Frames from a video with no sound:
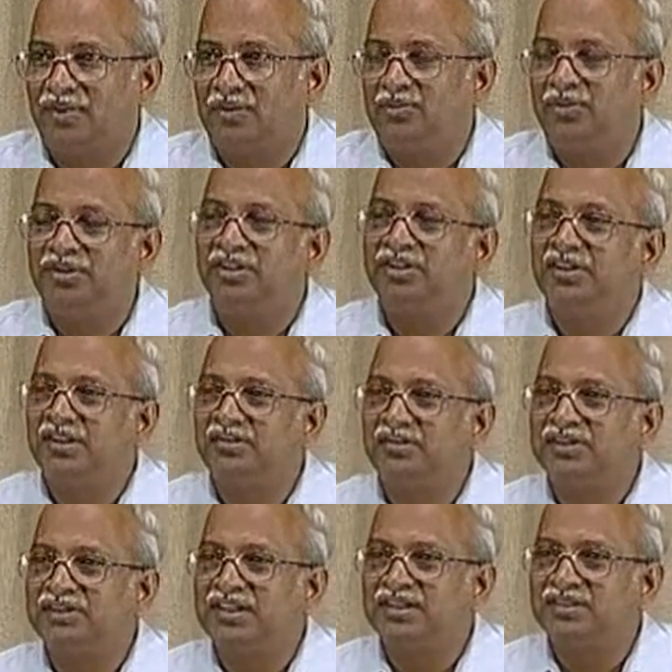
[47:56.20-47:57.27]
but it never
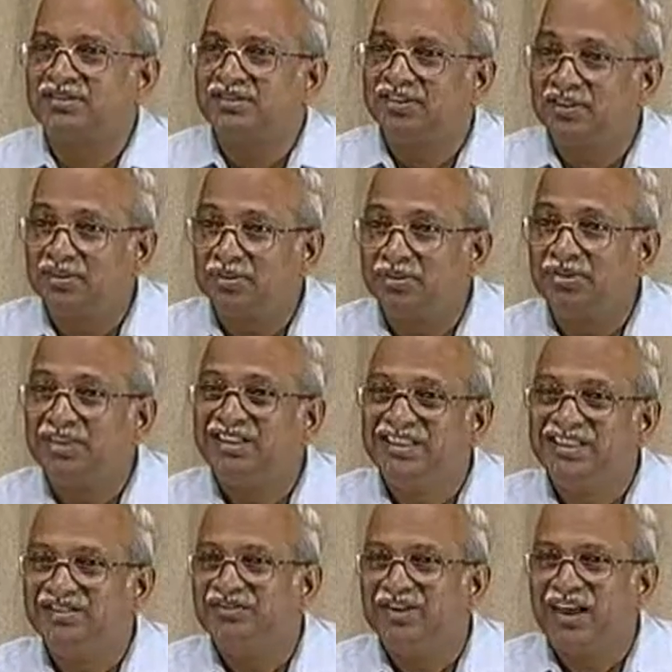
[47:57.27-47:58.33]
says it will be
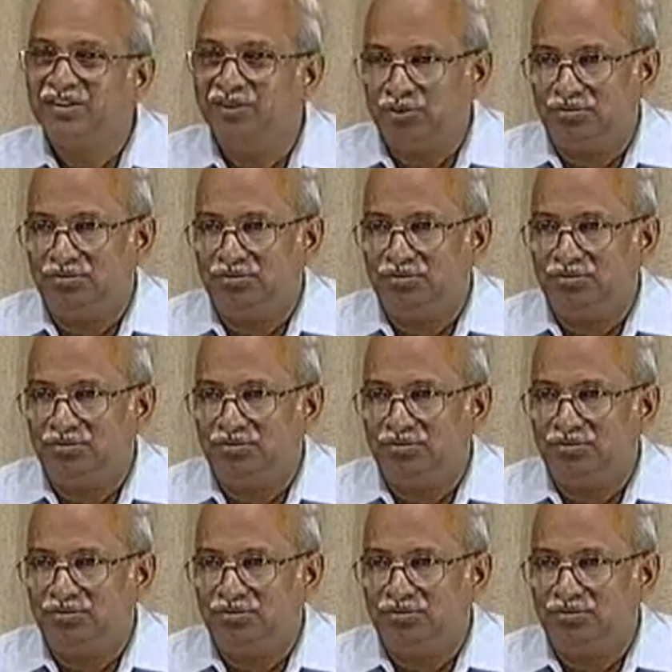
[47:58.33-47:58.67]
this value.